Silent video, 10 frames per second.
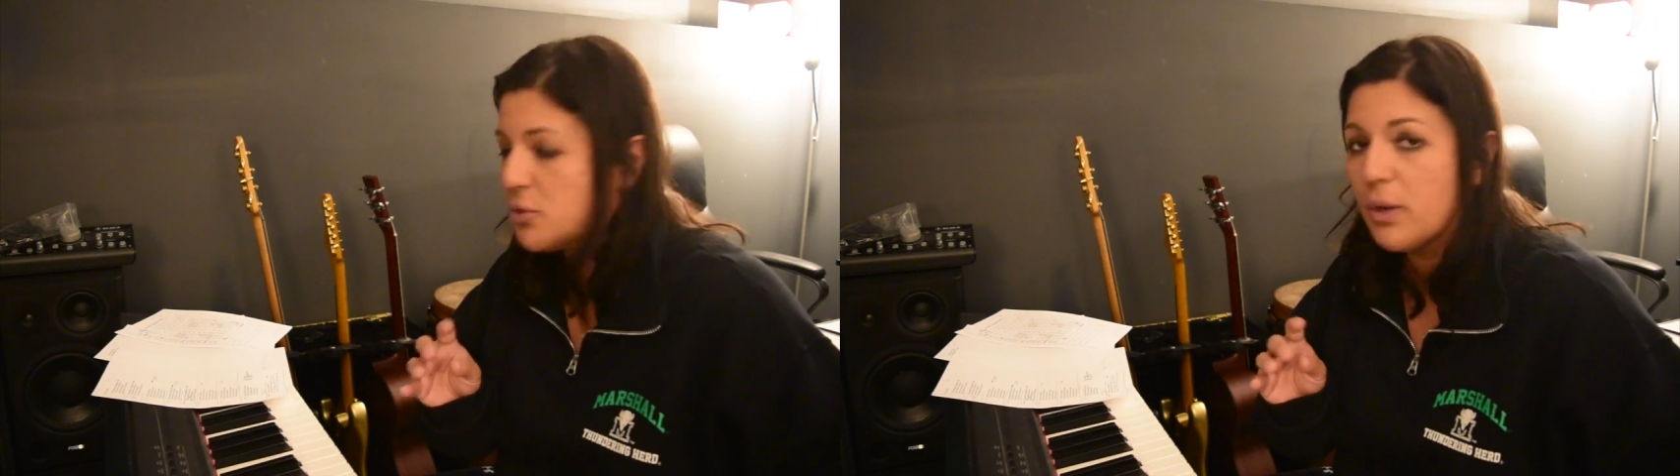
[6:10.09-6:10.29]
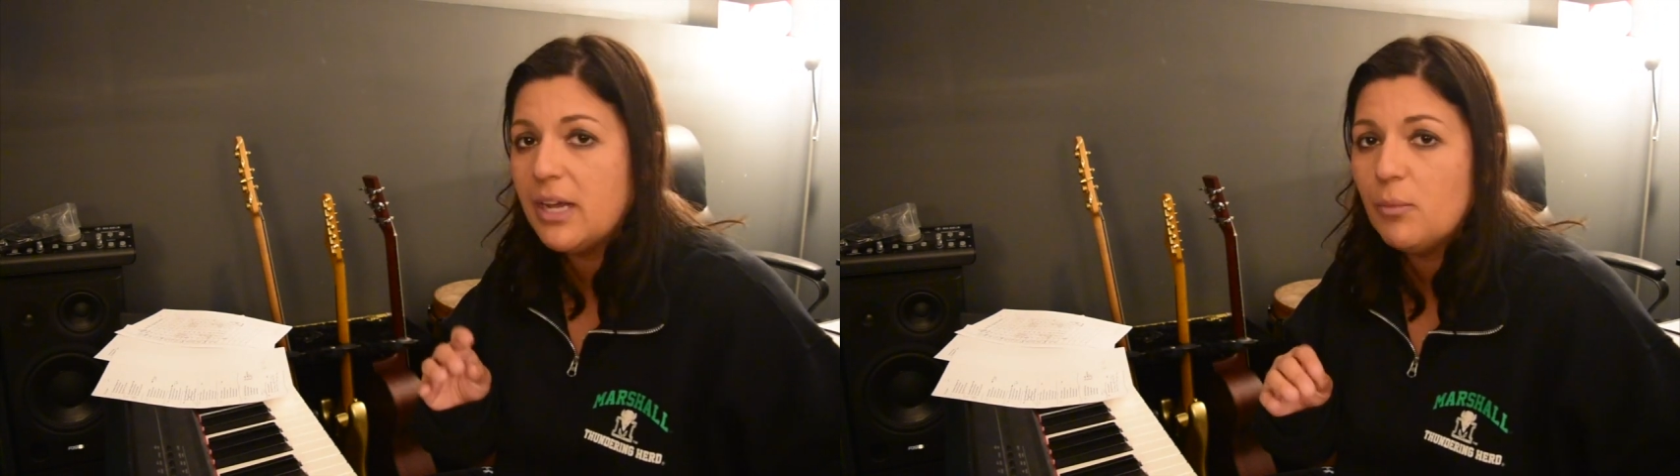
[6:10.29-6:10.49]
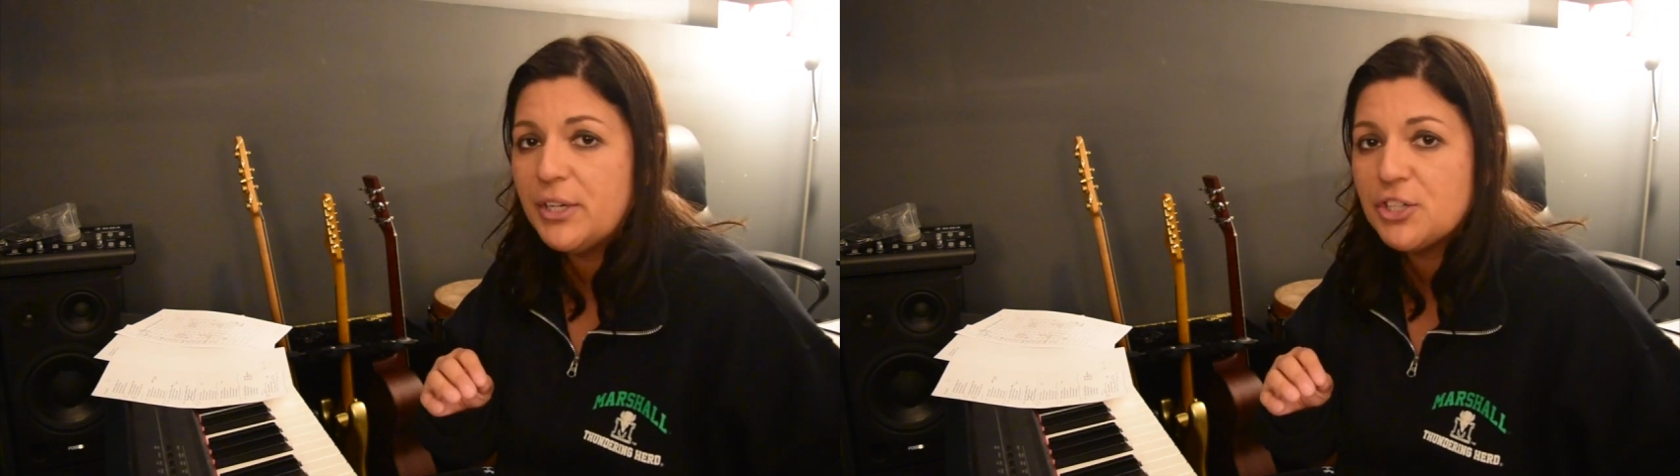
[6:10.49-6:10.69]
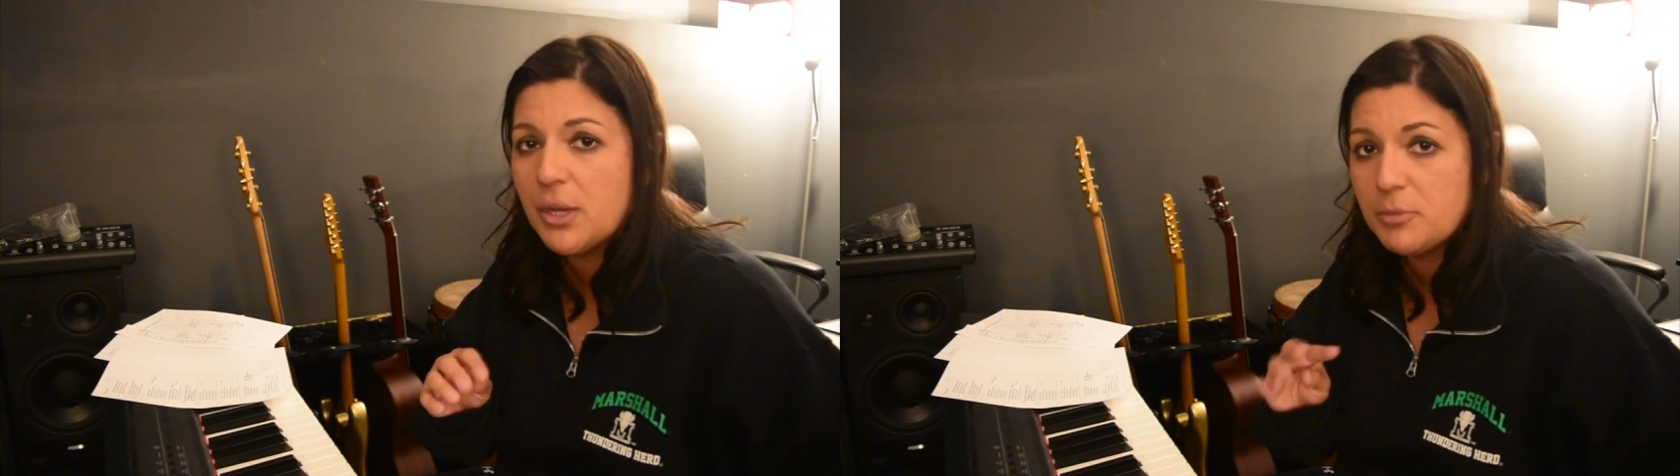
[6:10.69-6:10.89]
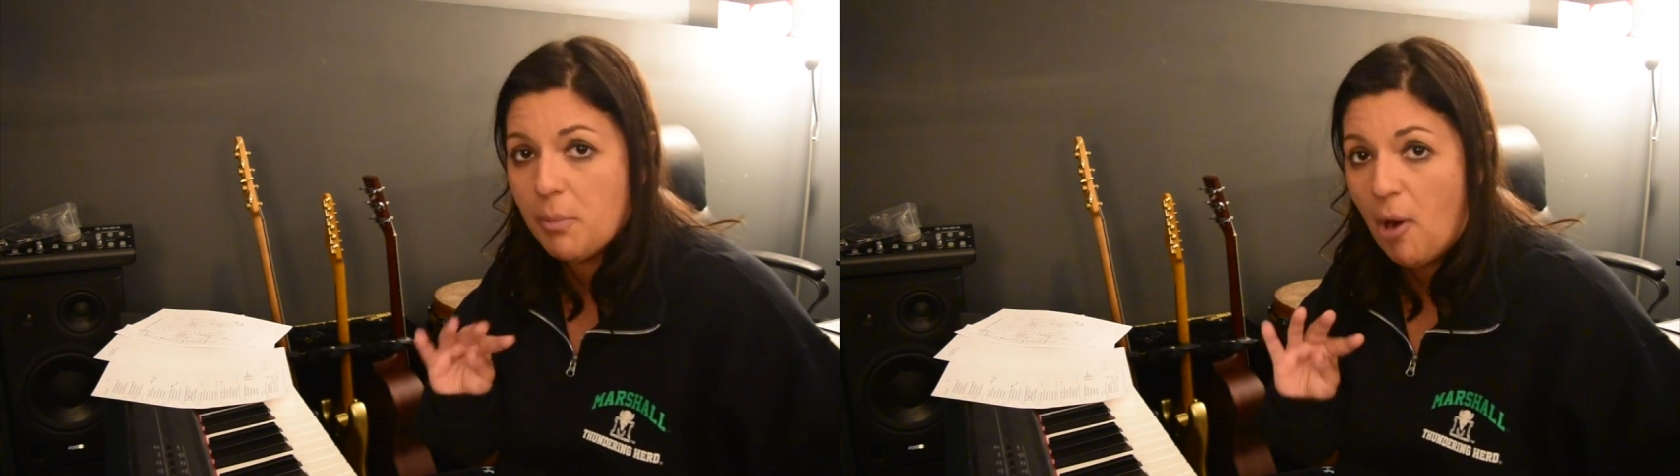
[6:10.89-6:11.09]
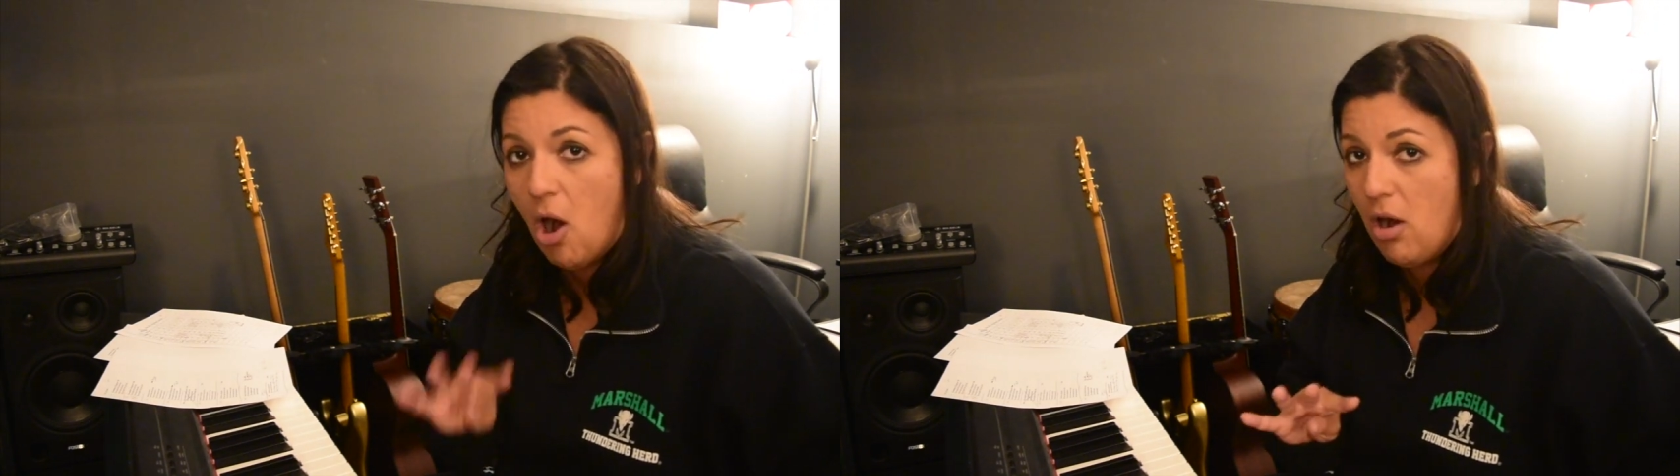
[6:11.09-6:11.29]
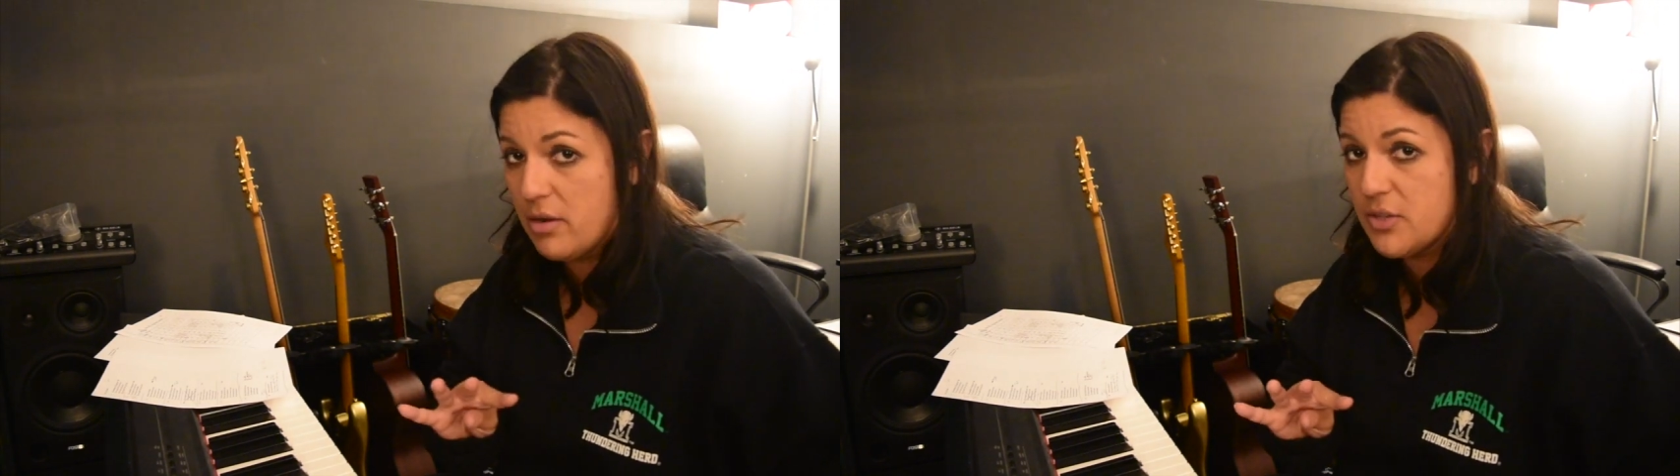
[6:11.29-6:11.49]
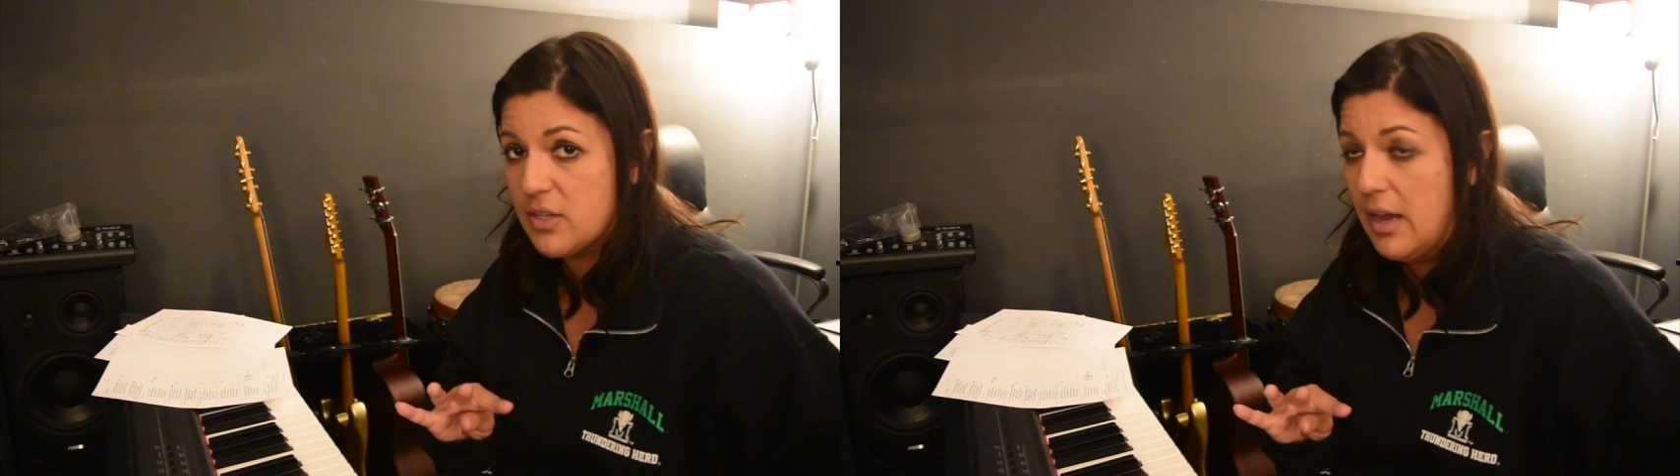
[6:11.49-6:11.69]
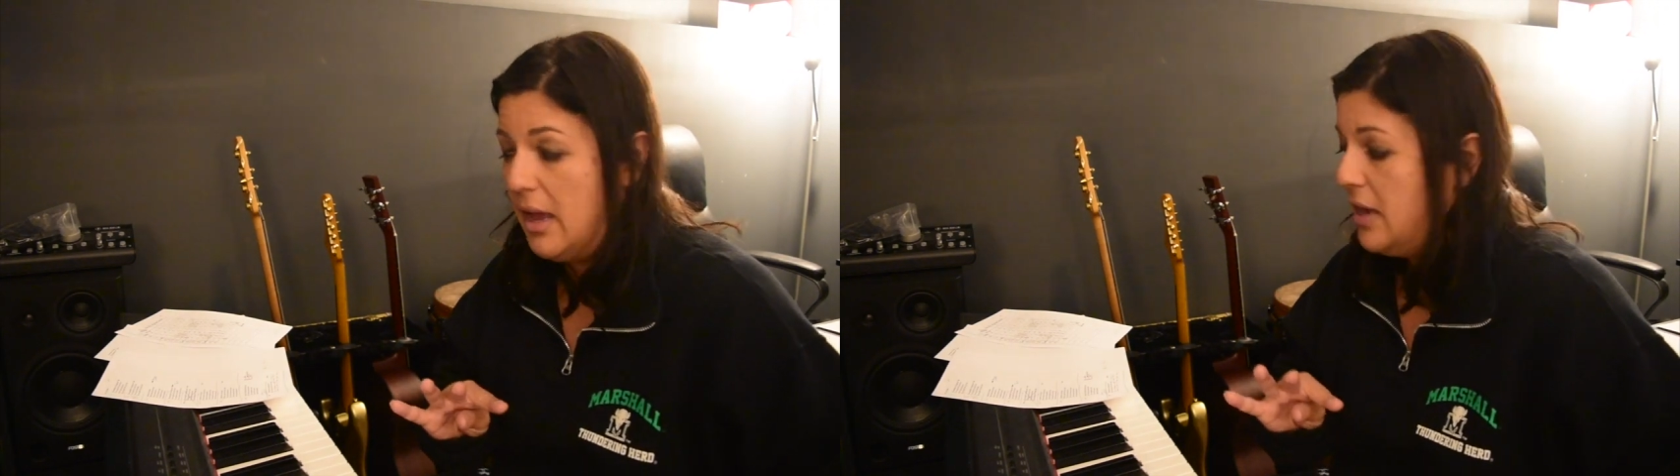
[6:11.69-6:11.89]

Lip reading: 3 and we jump to parts.